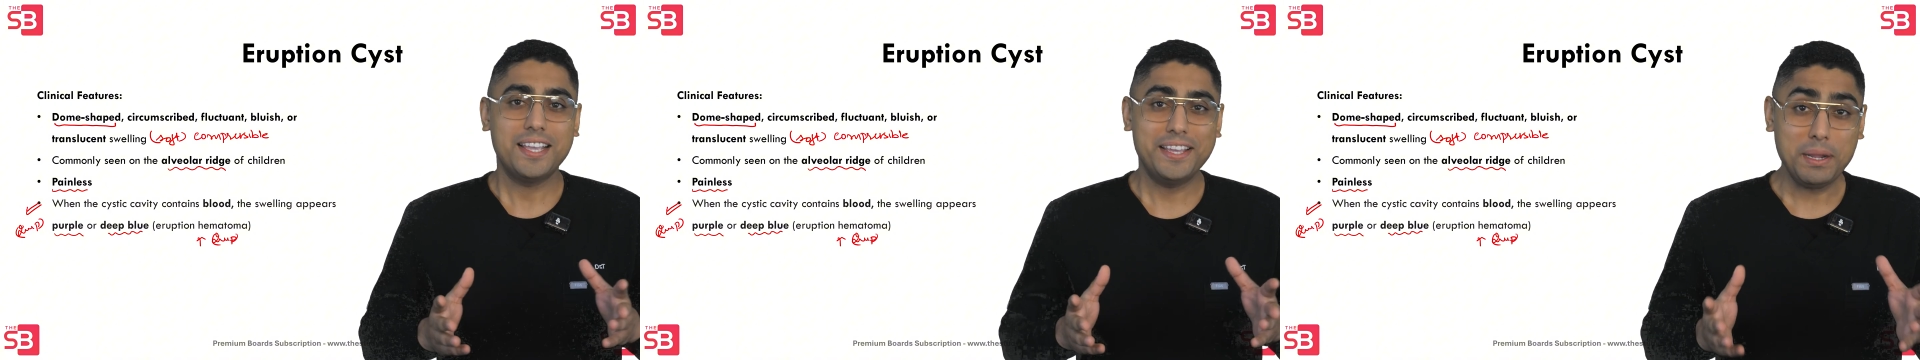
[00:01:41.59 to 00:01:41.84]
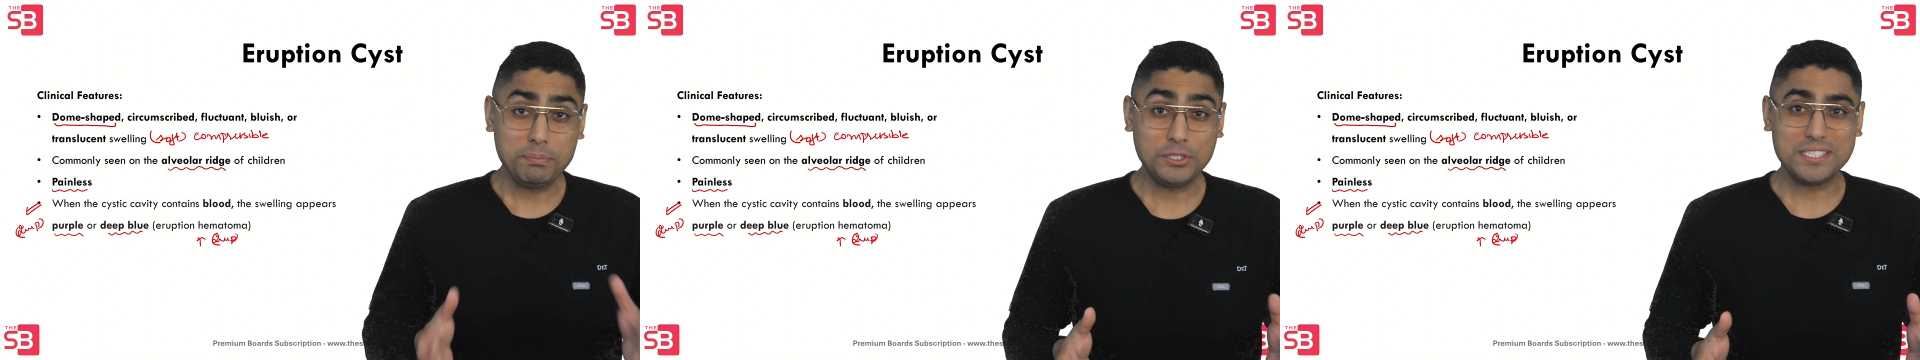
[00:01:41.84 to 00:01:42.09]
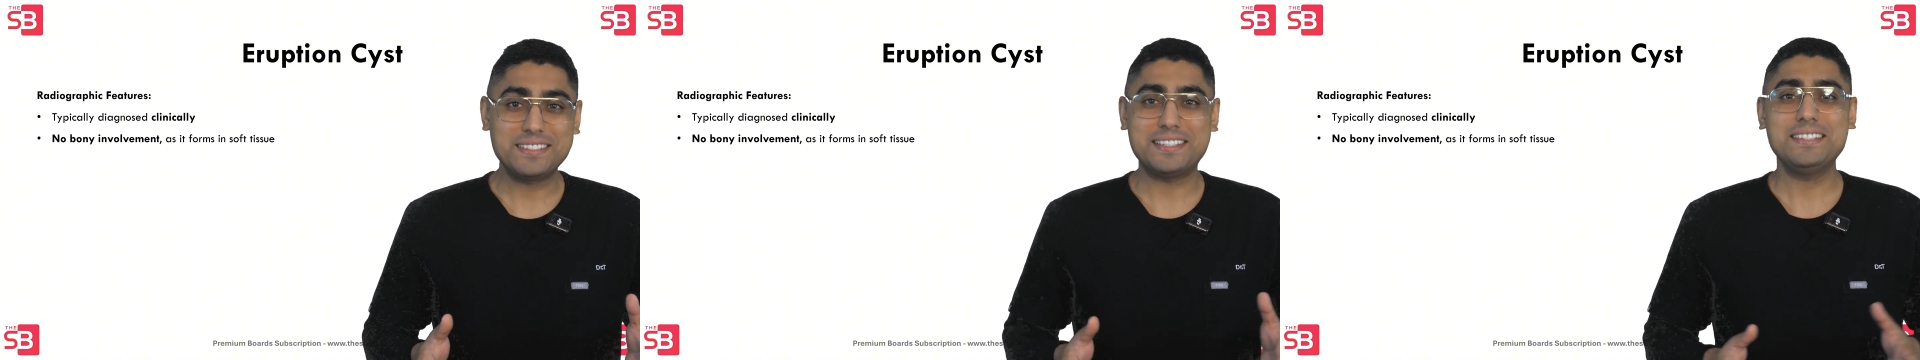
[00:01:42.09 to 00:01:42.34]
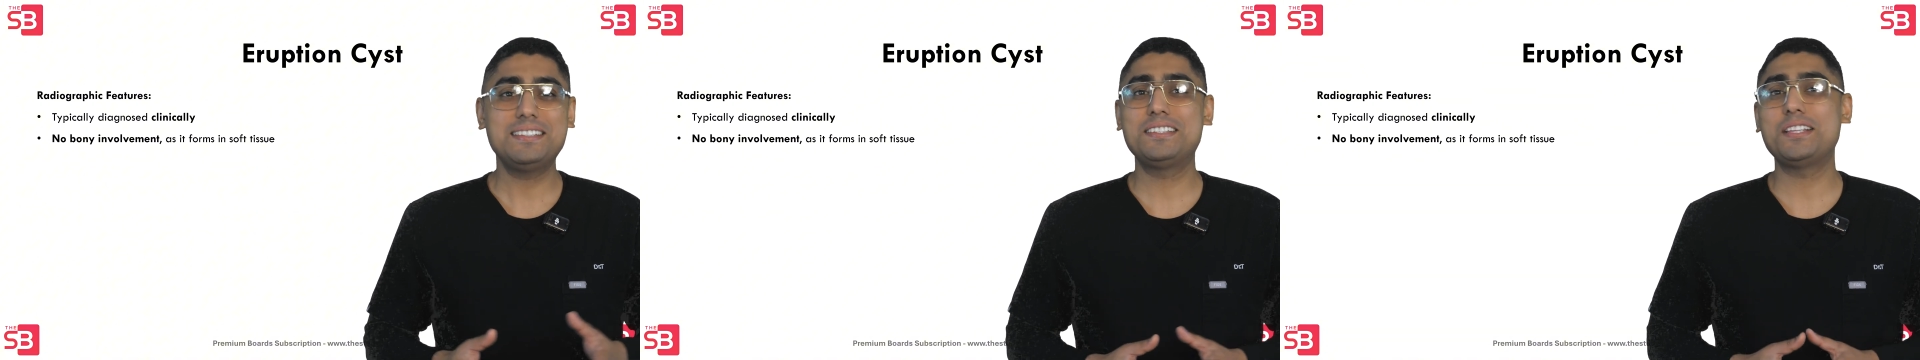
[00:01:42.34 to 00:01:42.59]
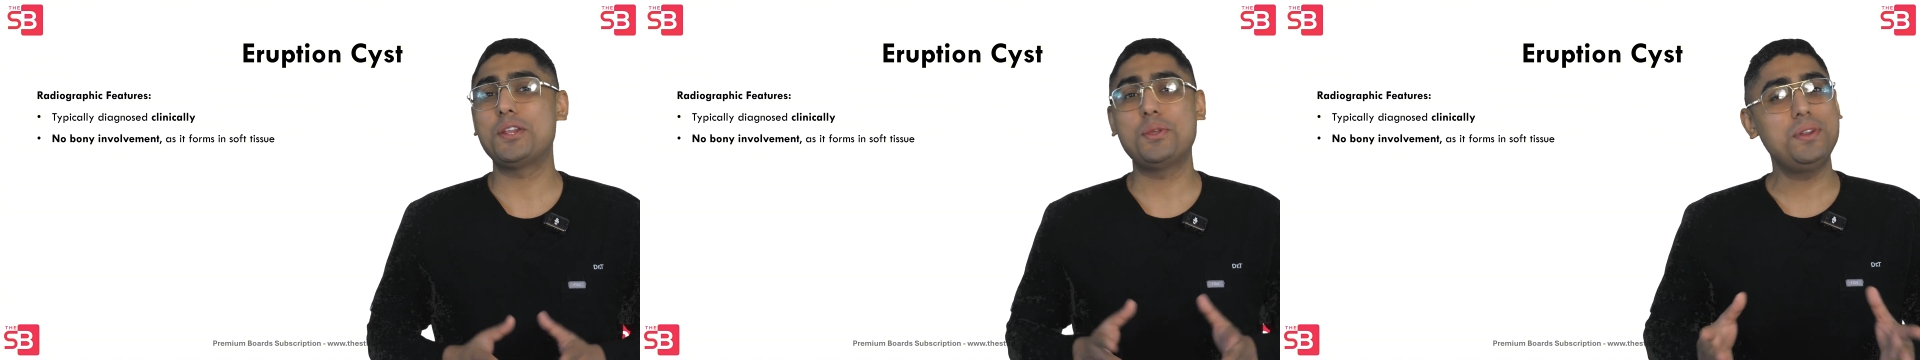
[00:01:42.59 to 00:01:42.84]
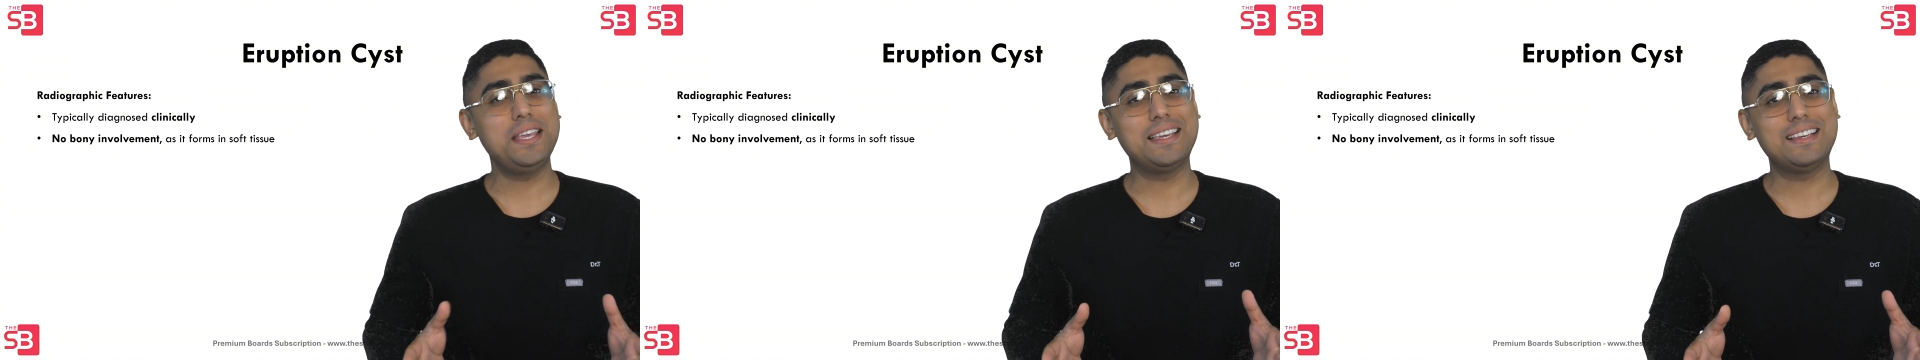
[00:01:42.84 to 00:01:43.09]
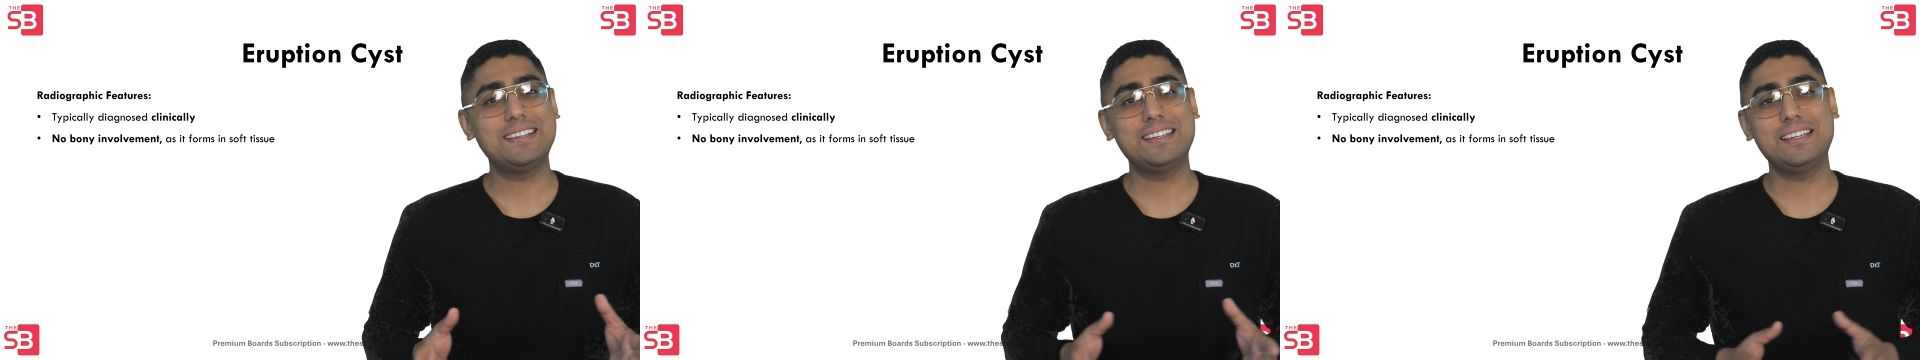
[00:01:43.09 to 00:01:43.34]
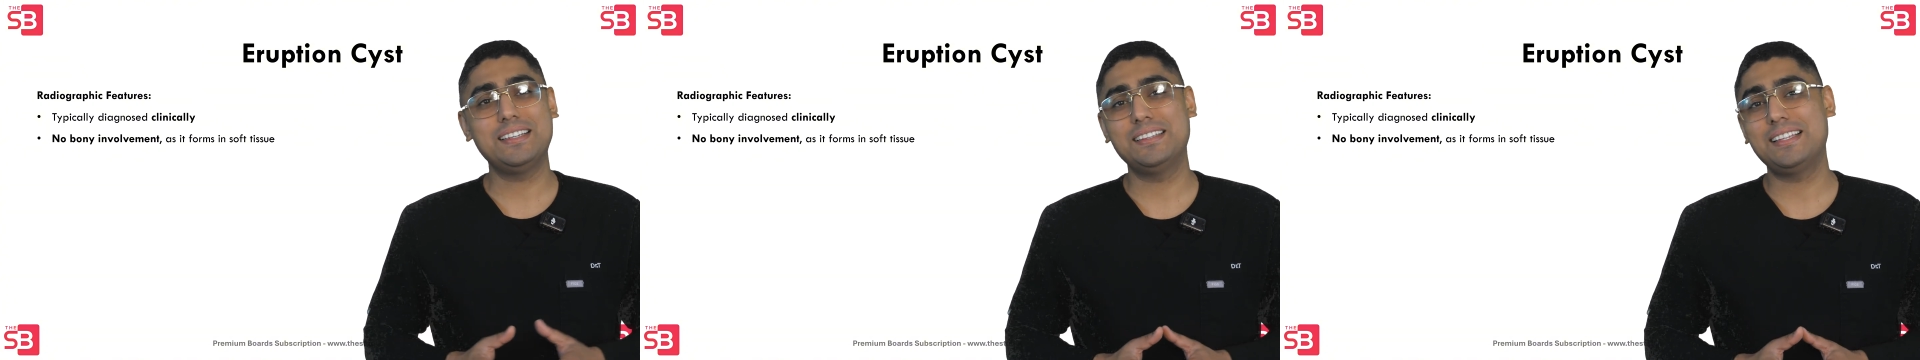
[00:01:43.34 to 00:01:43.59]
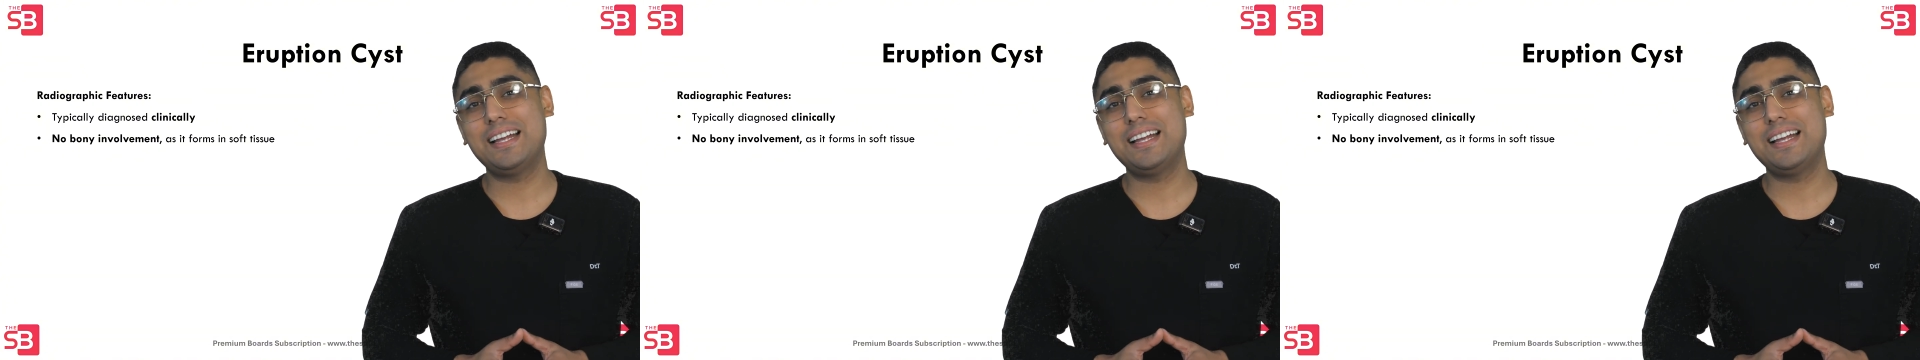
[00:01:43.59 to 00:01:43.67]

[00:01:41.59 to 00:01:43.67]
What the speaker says: Eruption cysts are unique in